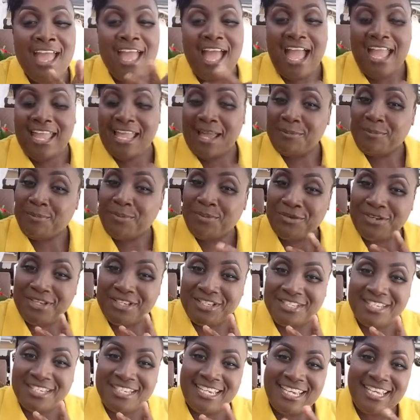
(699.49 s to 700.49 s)
I
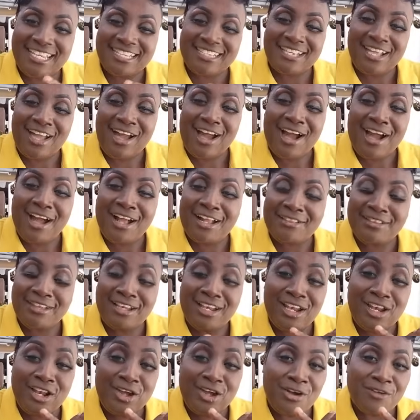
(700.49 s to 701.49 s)
appreciate all the
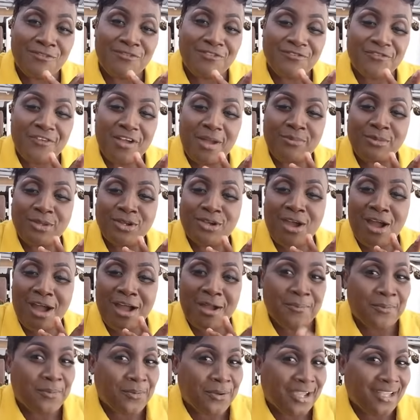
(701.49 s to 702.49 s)
love from the
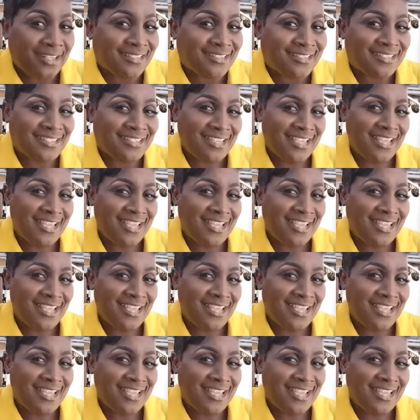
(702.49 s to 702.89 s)
corporate.